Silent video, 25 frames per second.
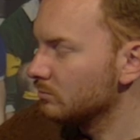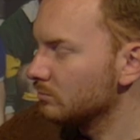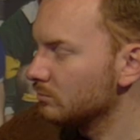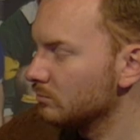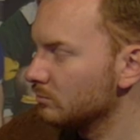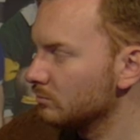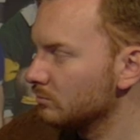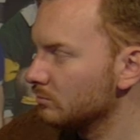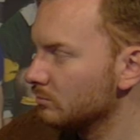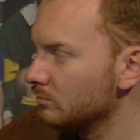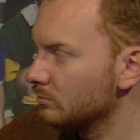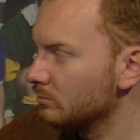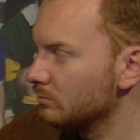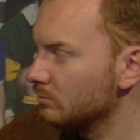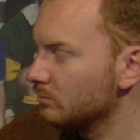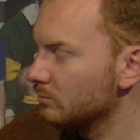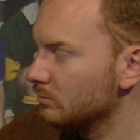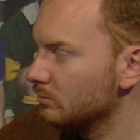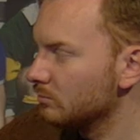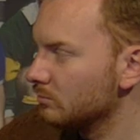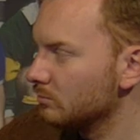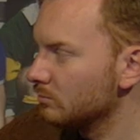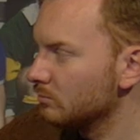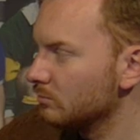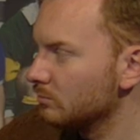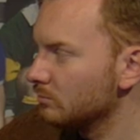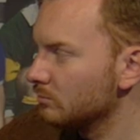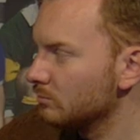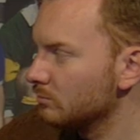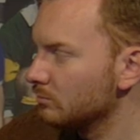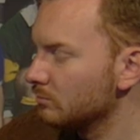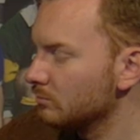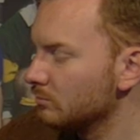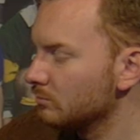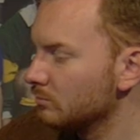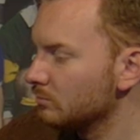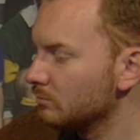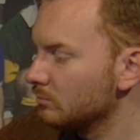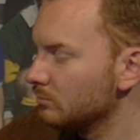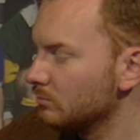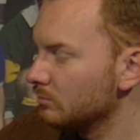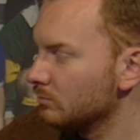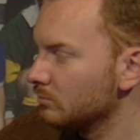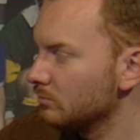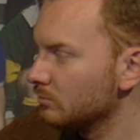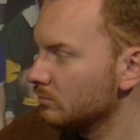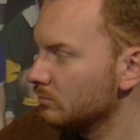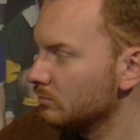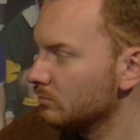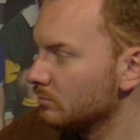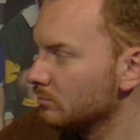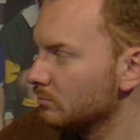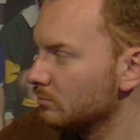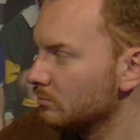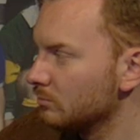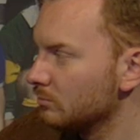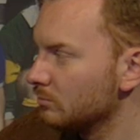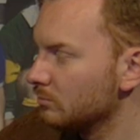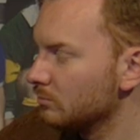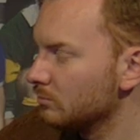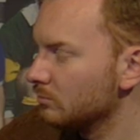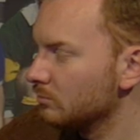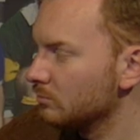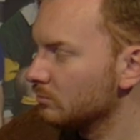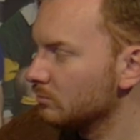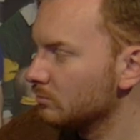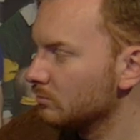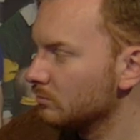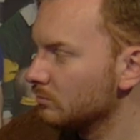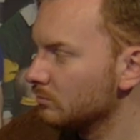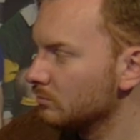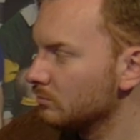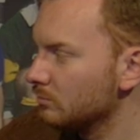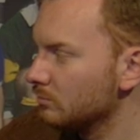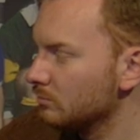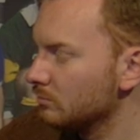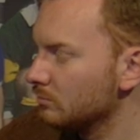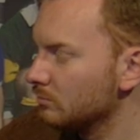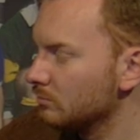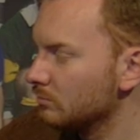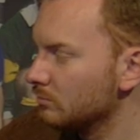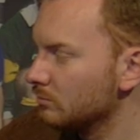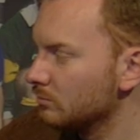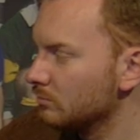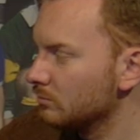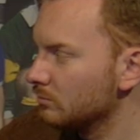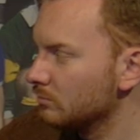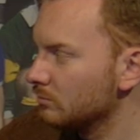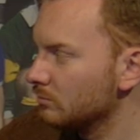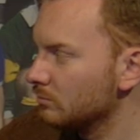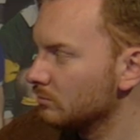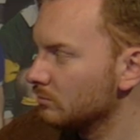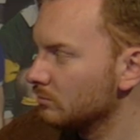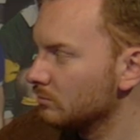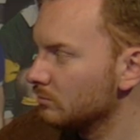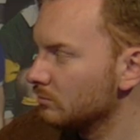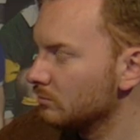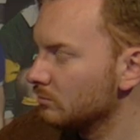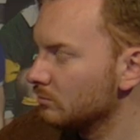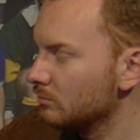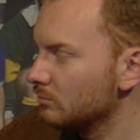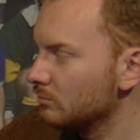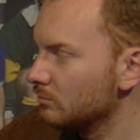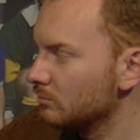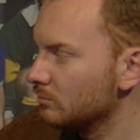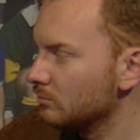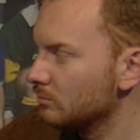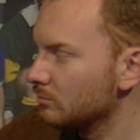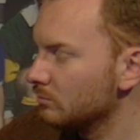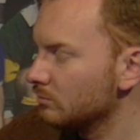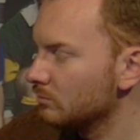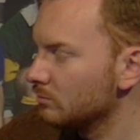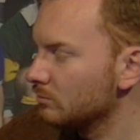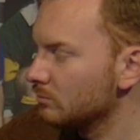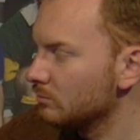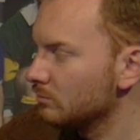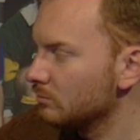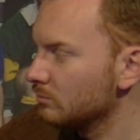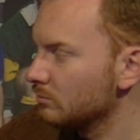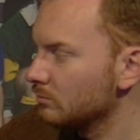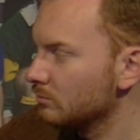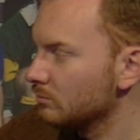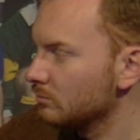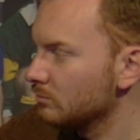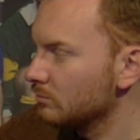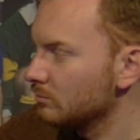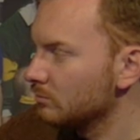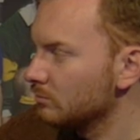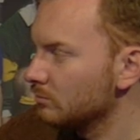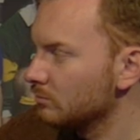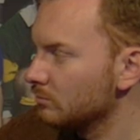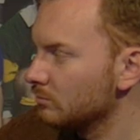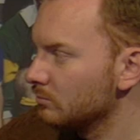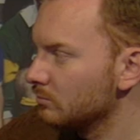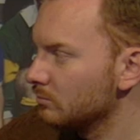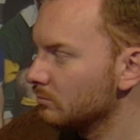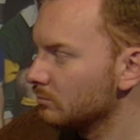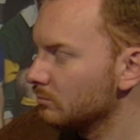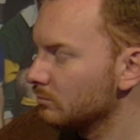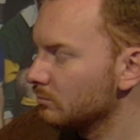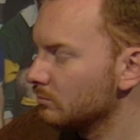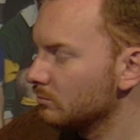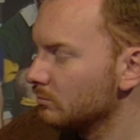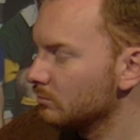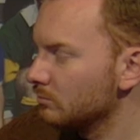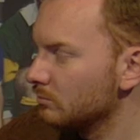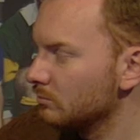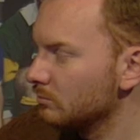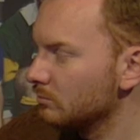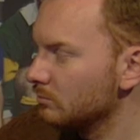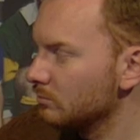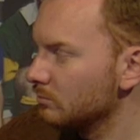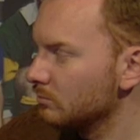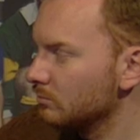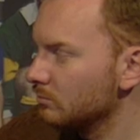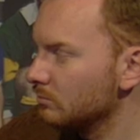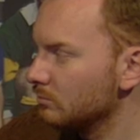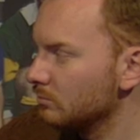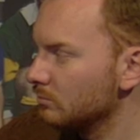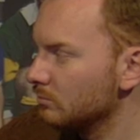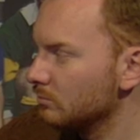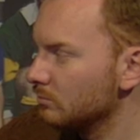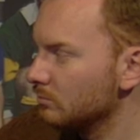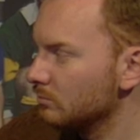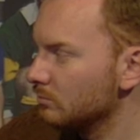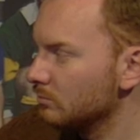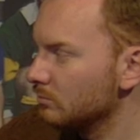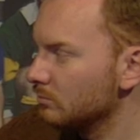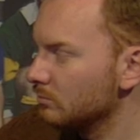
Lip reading: No words are spoken by the person on screen.